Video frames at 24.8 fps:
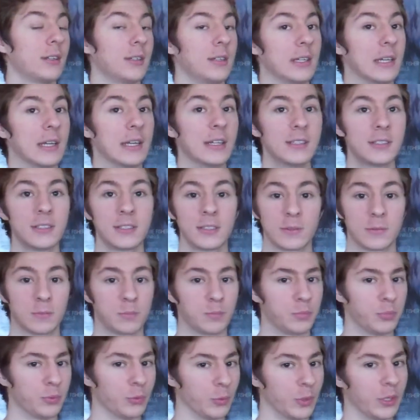it's
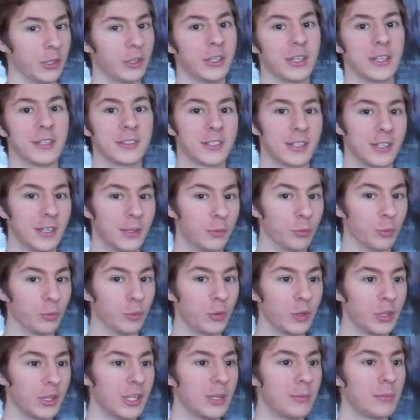brilliant, and it
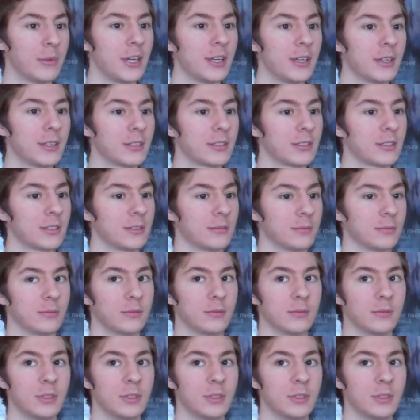really makes,